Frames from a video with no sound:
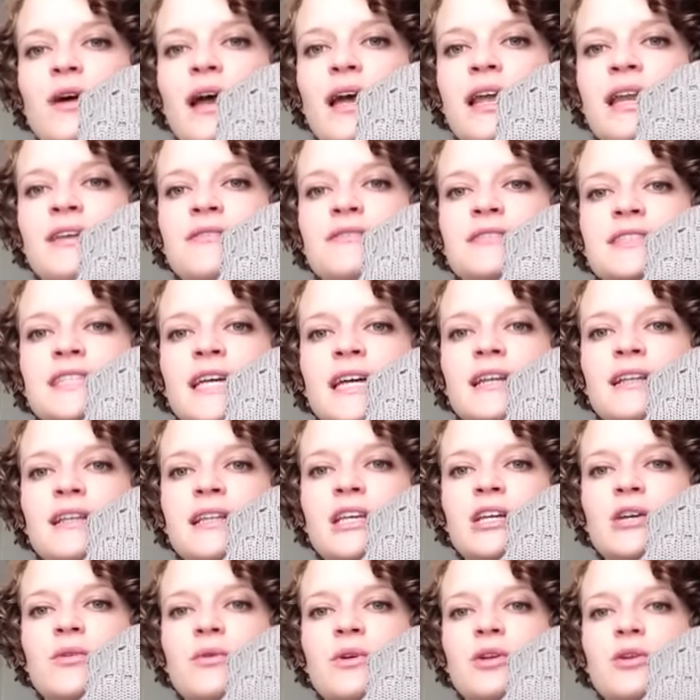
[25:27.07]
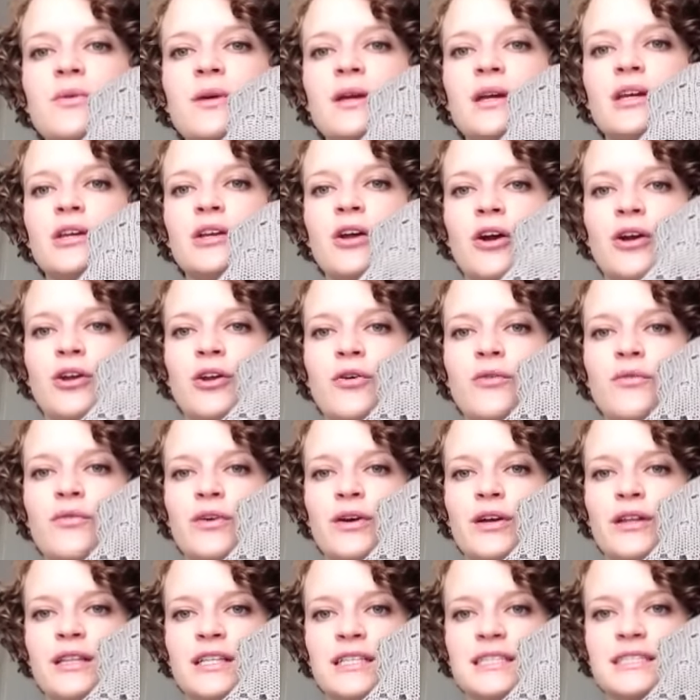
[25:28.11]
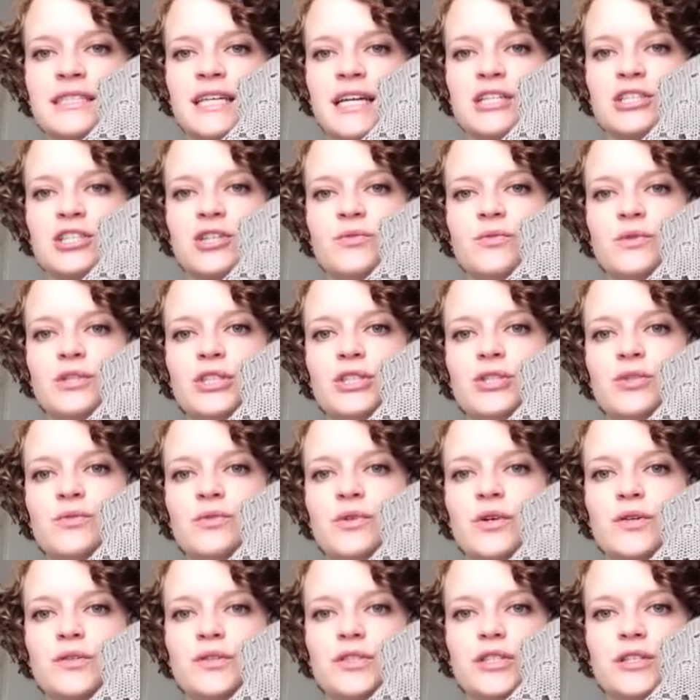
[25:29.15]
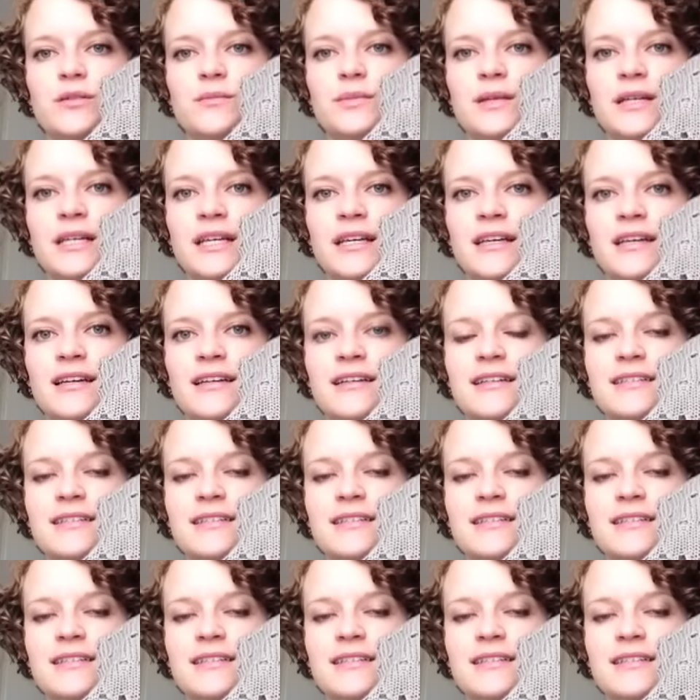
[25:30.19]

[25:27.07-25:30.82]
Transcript: and if suddenly you were doing a yarn over in this section which you know should be